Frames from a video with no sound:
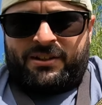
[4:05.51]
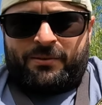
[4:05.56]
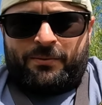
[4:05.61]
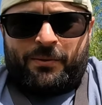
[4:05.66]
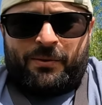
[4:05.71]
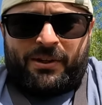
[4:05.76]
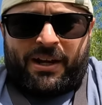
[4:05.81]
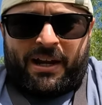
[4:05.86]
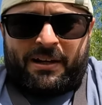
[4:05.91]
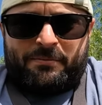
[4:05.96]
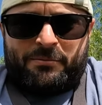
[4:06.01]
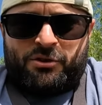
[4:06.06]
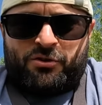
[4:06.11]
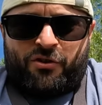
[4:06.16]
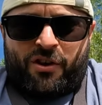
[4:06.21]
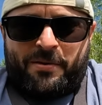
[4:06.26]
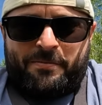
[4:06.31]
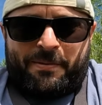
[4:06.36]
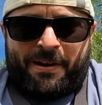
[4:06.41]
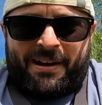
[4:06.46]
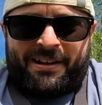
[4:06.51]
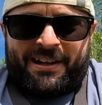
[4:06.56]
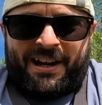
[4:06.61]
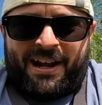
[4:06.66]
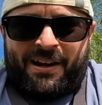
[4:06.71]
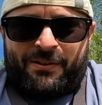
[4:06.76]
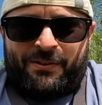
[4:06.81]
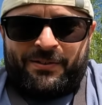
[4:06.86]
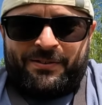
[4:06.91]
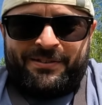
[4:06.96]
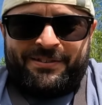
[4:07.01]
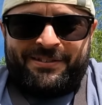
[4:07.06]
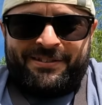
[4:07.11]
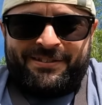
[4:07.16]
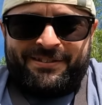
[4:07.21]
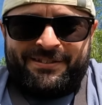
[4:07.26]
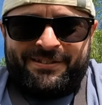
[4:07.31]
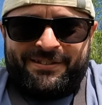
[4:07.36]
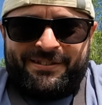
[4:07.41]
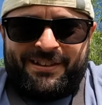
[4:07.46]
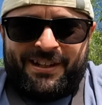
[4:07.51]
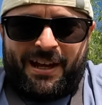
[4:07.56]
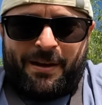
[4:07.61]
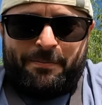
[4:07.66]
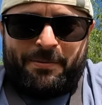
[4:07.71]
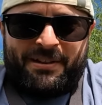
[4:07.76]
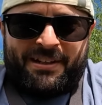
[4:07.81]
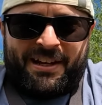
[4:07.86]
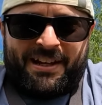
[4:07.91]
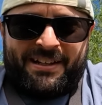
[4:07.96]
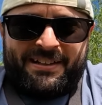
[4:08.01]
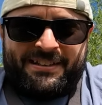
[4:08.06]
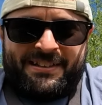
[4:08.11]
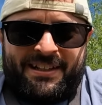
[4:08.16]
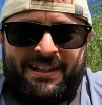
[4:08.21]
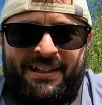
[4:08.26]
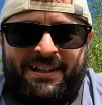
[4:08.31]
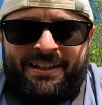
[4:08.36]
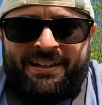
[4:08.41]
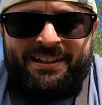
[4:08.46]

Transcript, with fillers: We'll get him straight back now. Happy days.